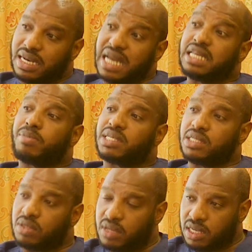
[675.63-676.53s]

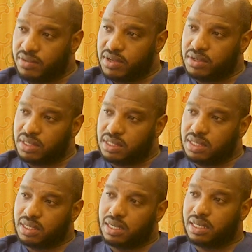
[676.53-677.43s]
90% of the
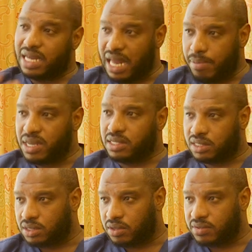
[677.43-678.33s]
individuals, their
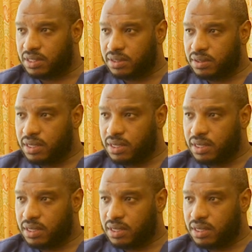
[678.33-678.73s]
diabetes resolved.